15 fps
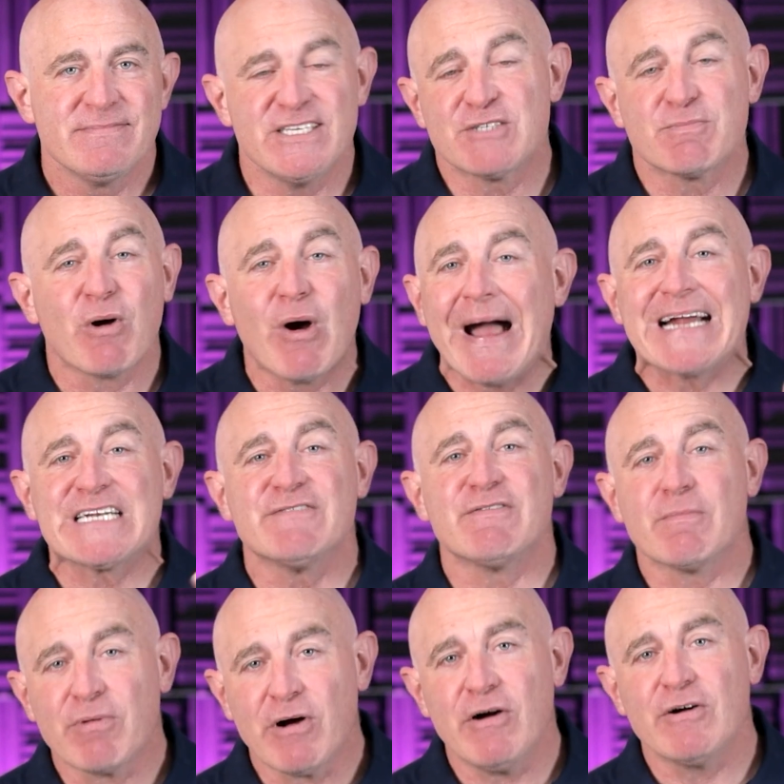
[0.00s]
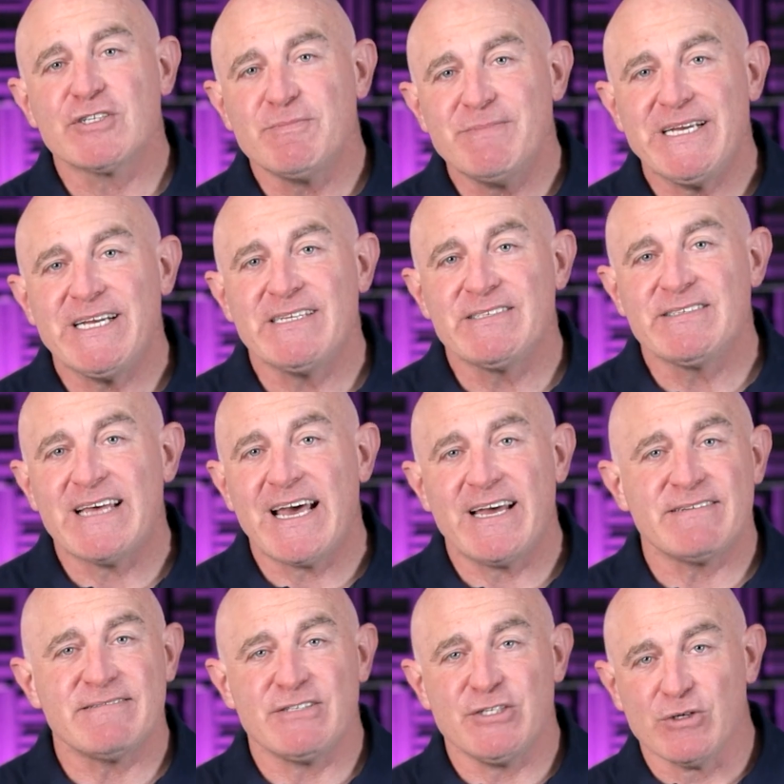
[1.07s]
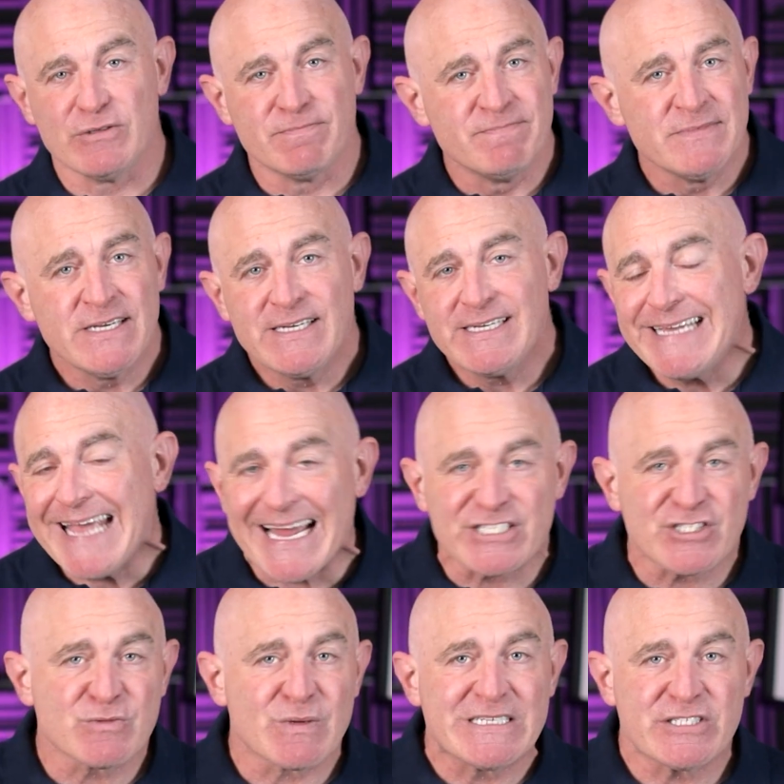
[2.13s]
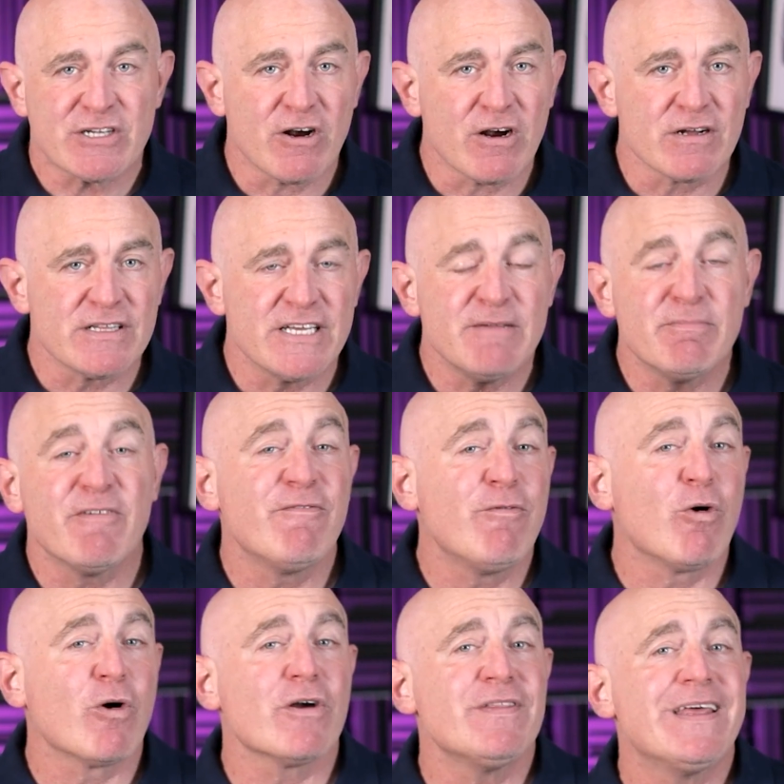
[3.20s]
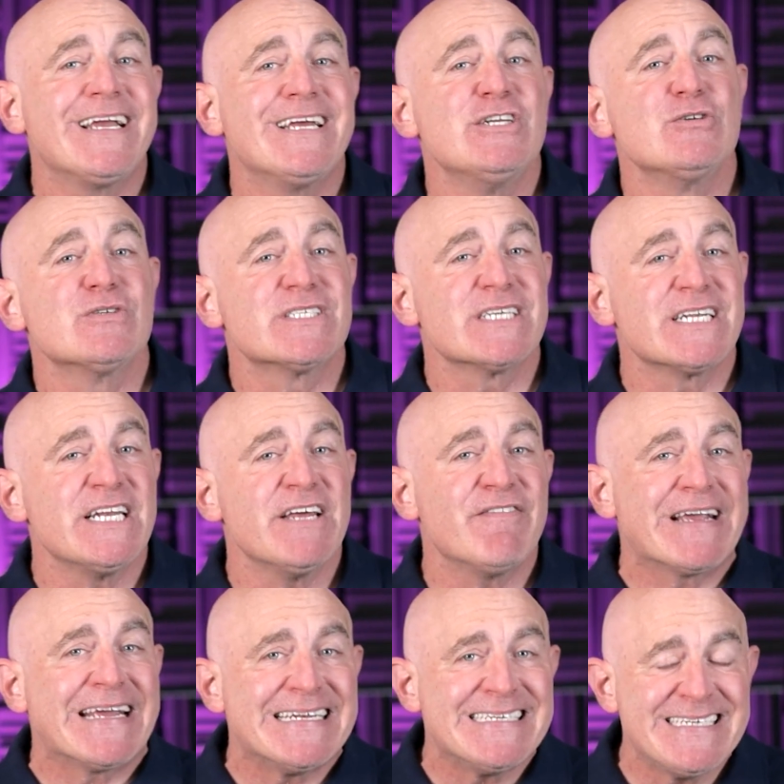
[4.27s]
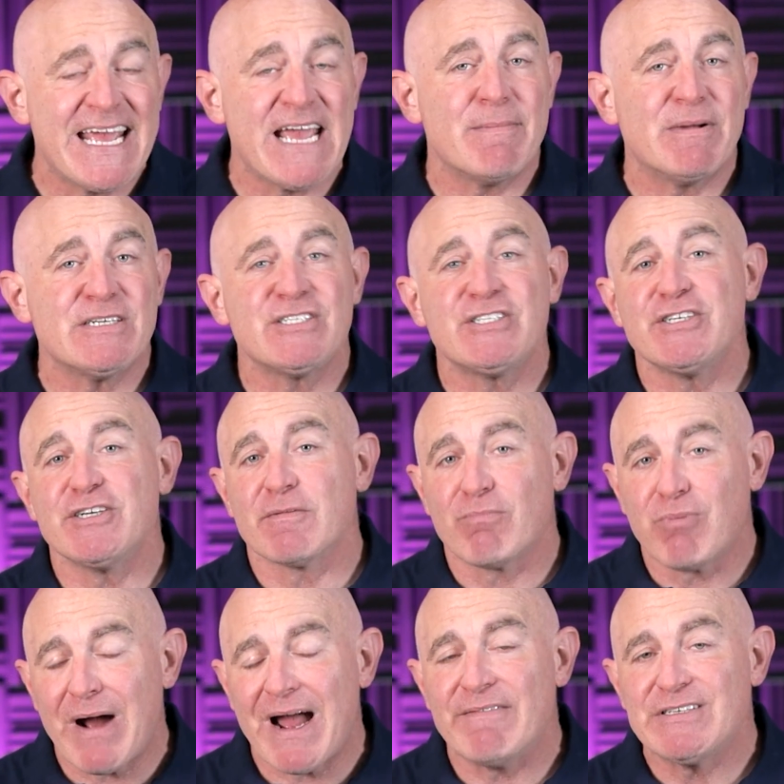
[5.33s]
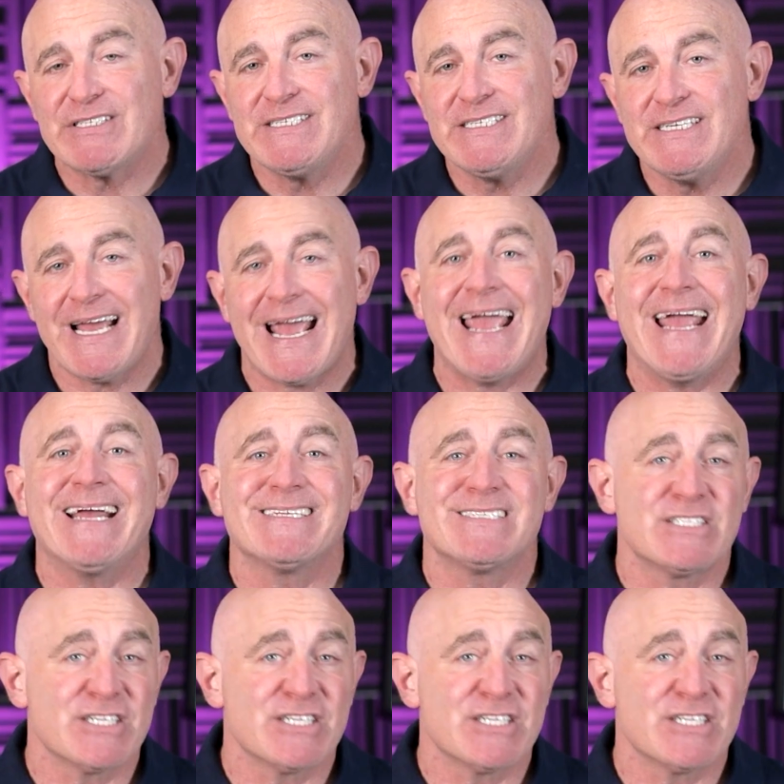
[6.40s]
This proactive approach means that you'll catch threats early before they can do significant damage to your privacy and